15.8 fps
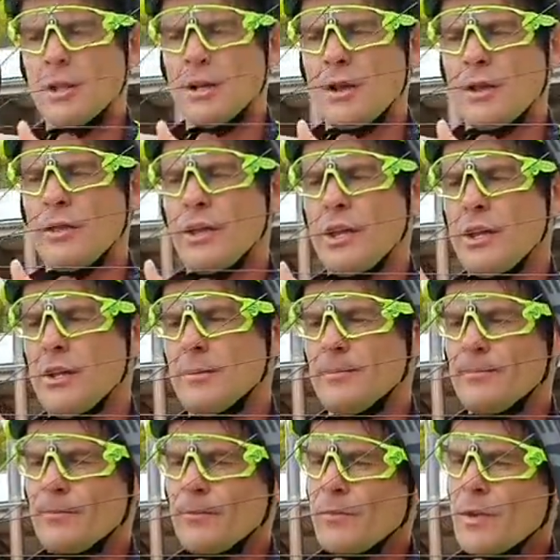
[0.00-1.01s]
the
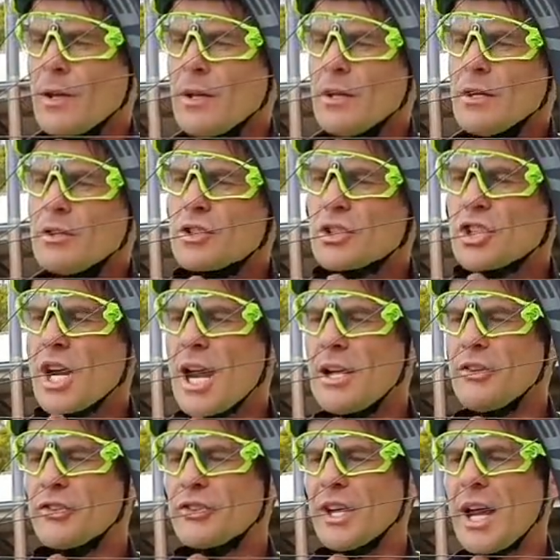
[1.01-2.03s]

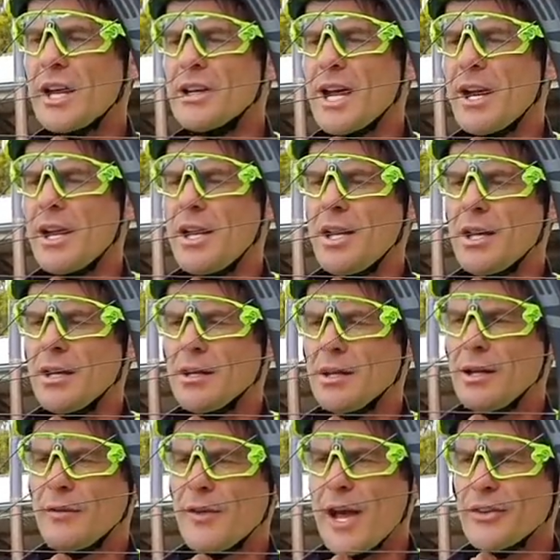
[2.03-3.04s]
chainstay down here.
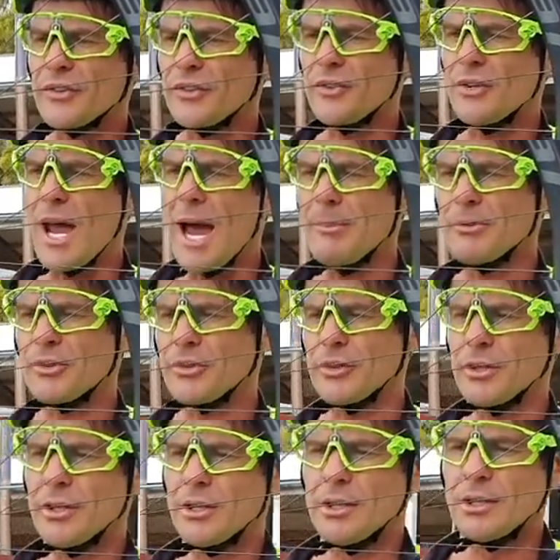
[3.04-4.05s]
If that snaps,
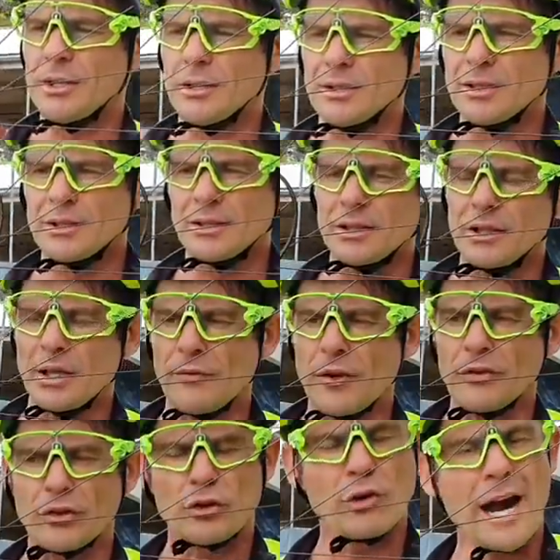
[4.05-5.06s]
you know, if
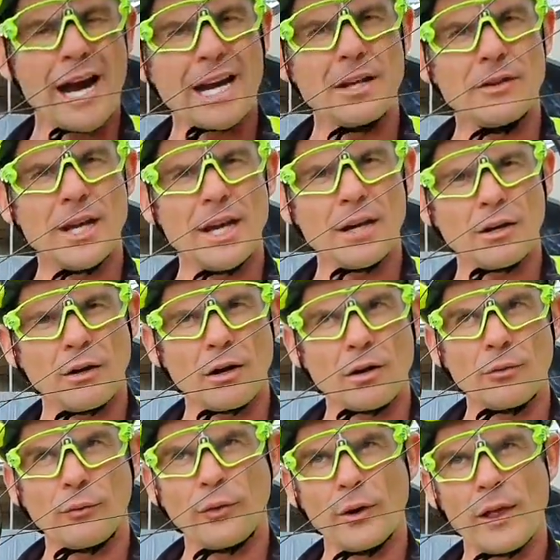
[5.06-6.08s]
there's a crack in there, I can
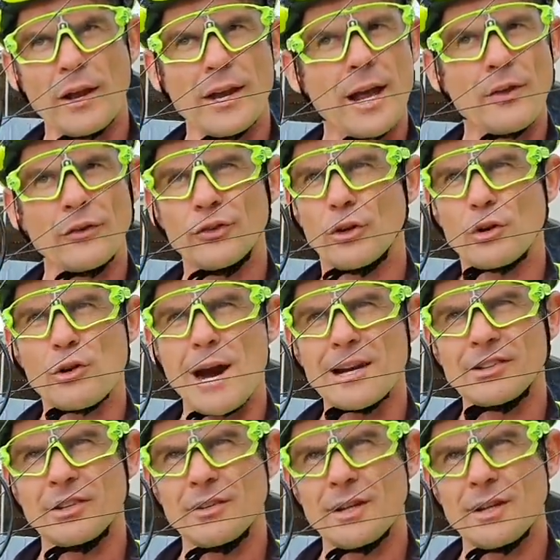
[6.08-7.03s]
feel that now, there's no cracks in there,